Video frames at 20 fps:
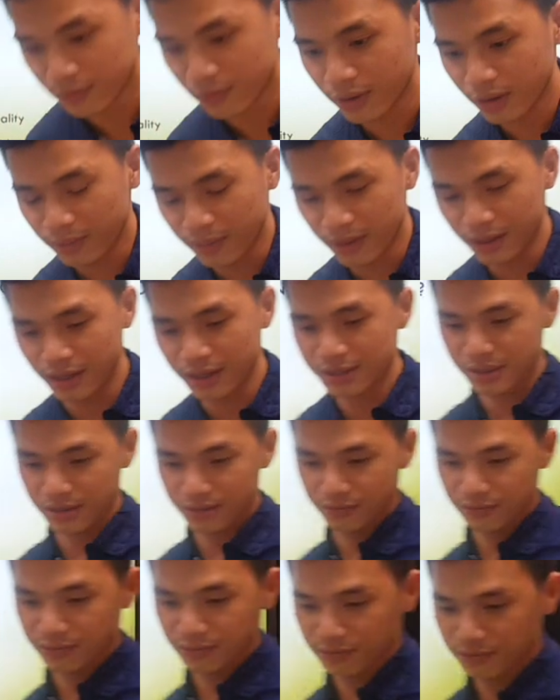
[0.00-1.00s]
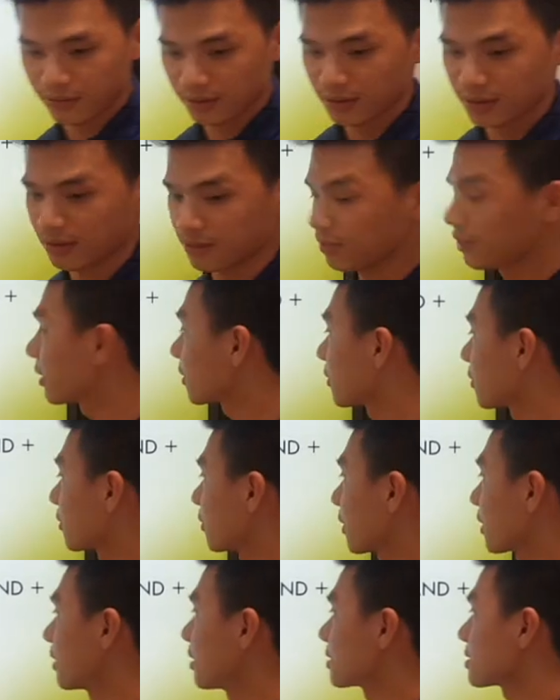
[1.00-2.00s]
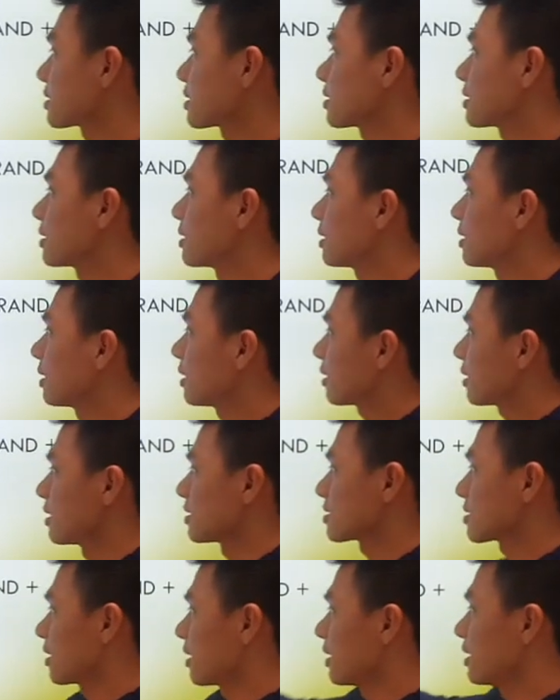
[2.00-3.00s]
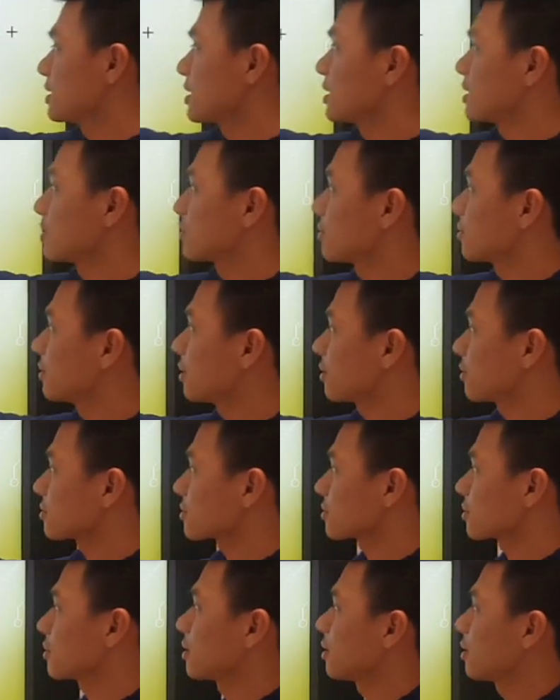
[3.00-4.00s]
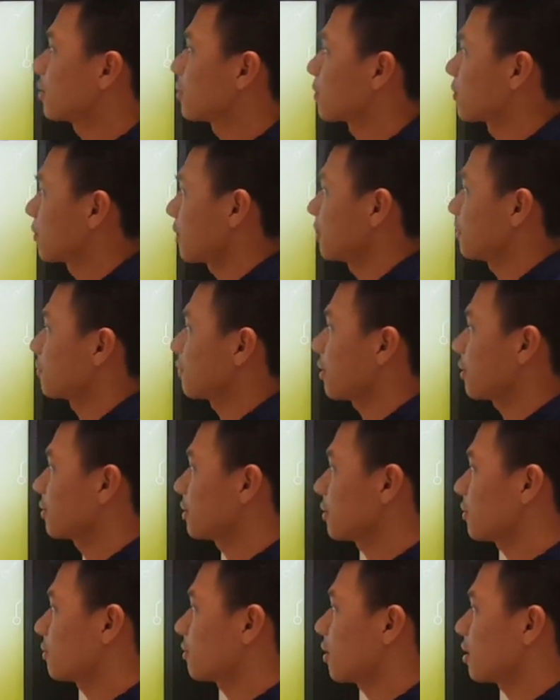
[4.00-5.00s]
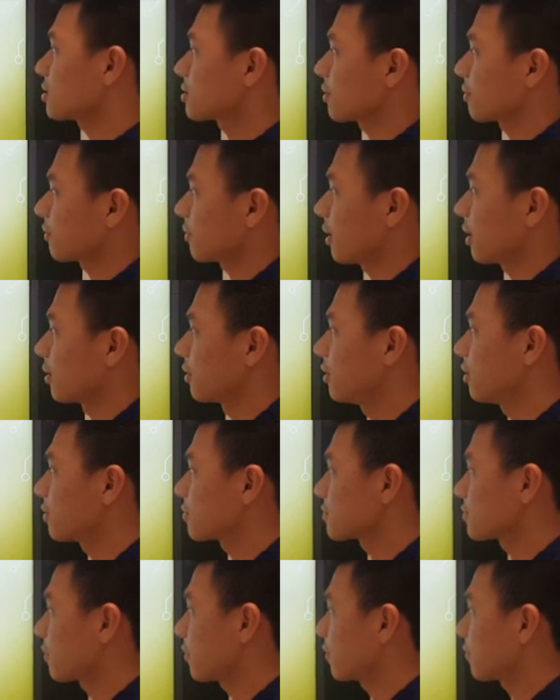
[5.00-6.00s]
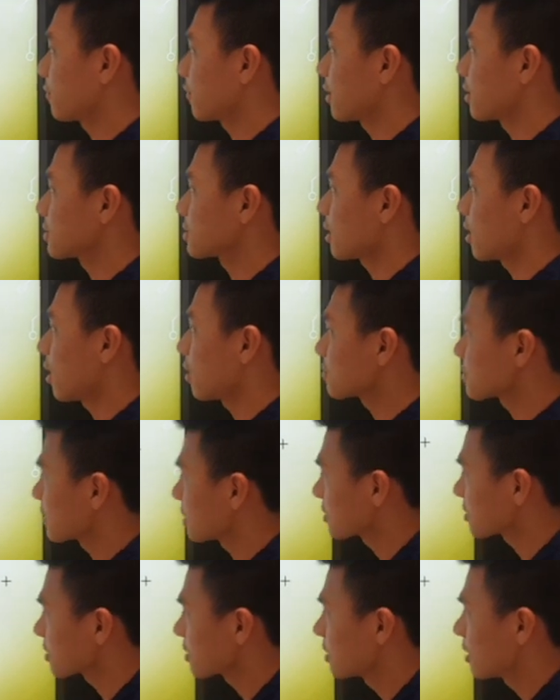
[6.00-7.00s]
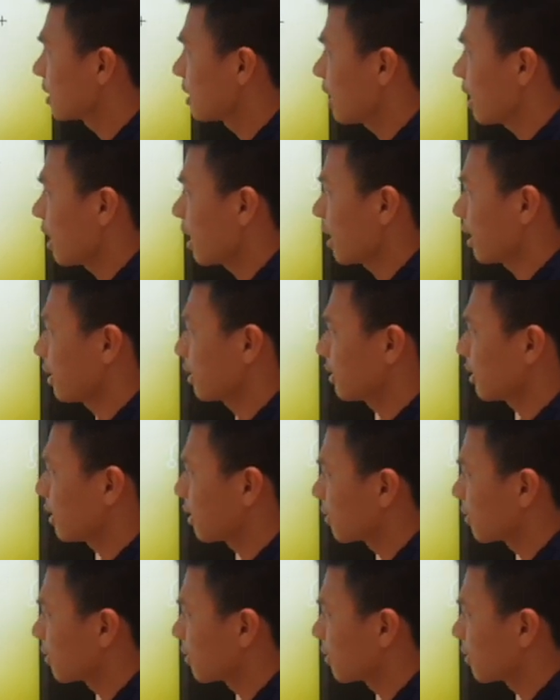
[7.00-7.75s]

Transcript: recommendation for the recognition is easy to use, great value, lots of useful options, high